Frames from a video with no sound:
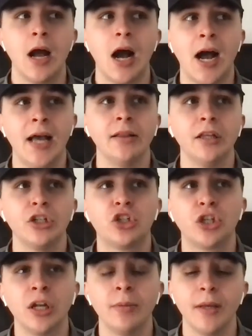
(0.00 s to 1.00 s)
I
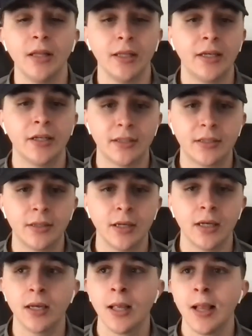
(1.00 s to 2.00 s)
legitimately could
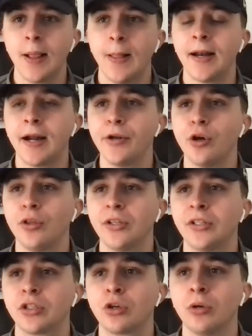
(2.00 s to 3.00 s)
see, and I know
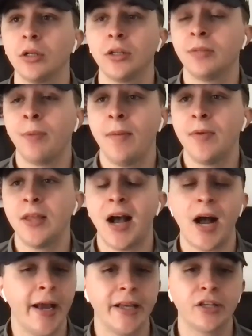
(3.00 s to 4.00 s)
this is going, this might be the
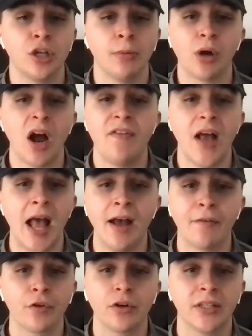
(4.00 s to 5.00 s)
highest number I've
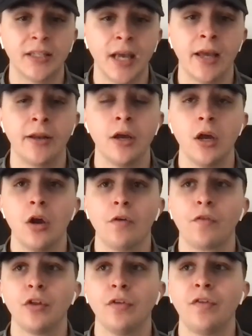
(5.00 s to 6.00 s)
ever said
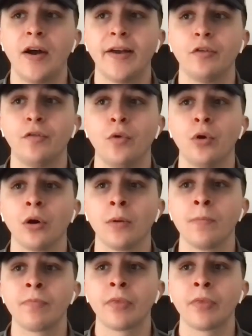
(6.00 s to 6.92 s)
for the Final Four.